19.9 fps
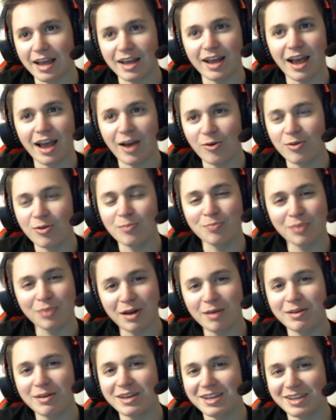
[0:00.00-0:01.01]
I would
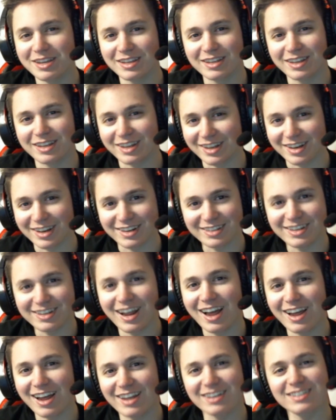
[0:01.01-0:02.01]
probably
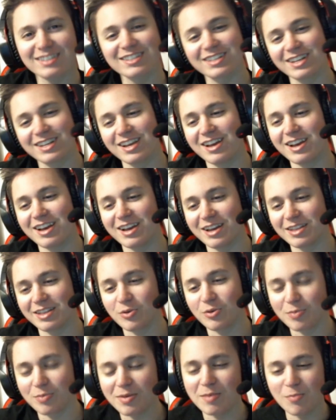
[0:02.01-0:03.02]
not, uh,
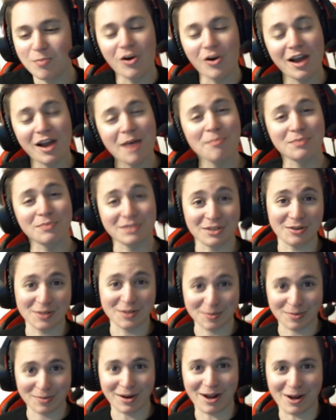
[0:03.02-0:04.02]
there would be more episodes
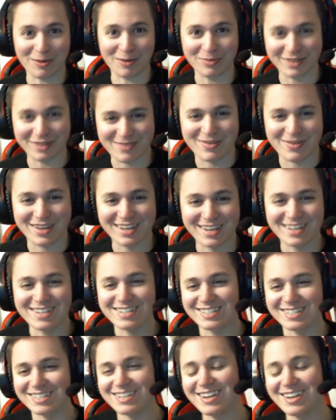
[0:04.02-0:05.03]
probably
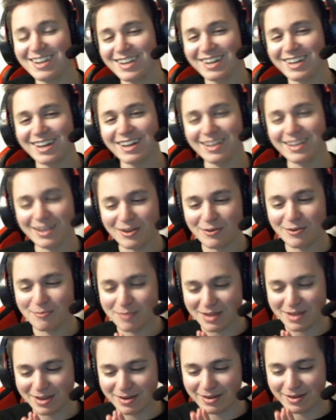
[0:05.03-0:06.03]
because it would
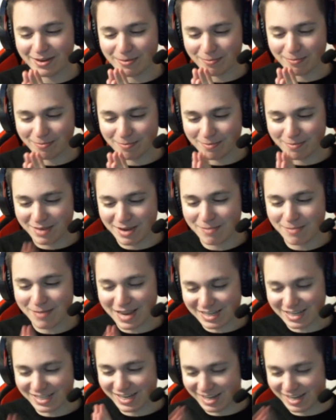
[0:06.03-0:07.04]
be me
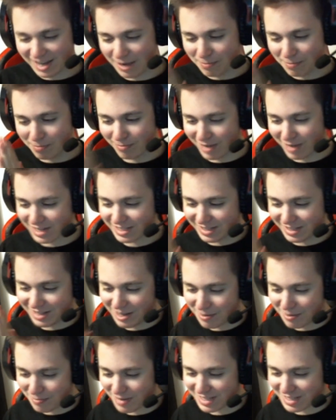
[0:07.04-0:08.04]
messing up, messing
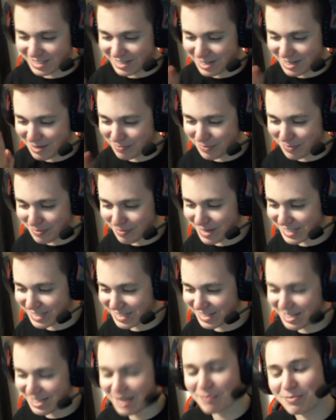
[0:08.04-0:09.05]
up, messing up,
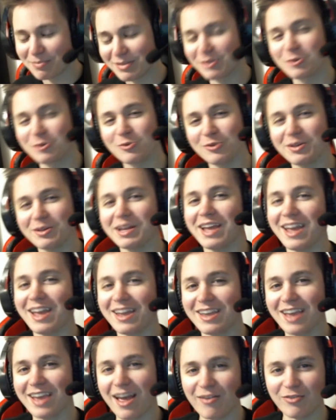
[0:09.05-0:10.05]
messing up through
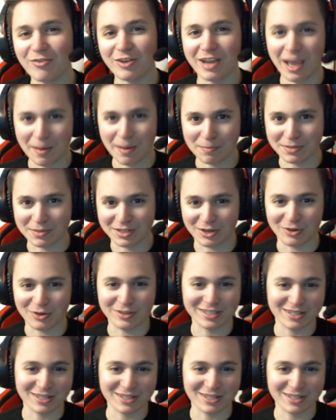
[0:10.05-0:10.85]
every episode.